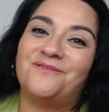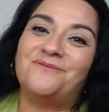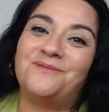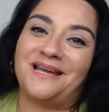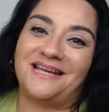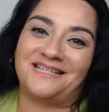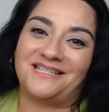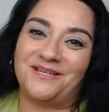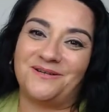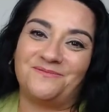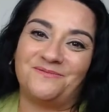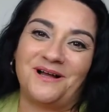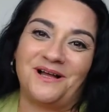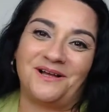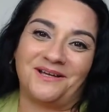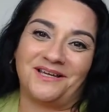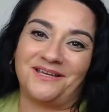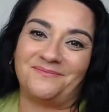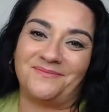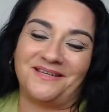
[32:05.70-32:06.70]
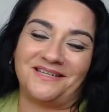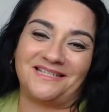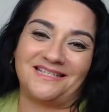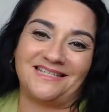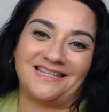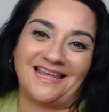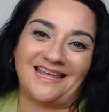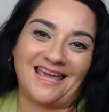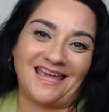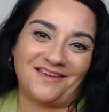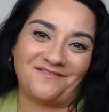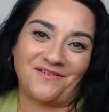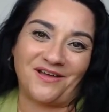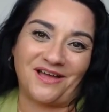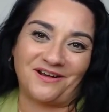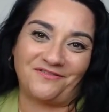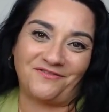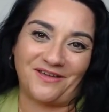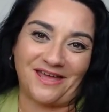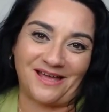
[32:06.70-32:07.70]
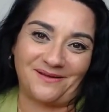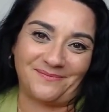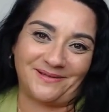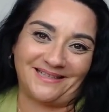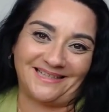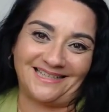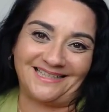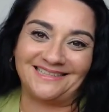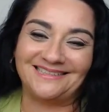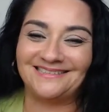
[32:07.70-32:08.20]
wait to welcome you to the Avon family.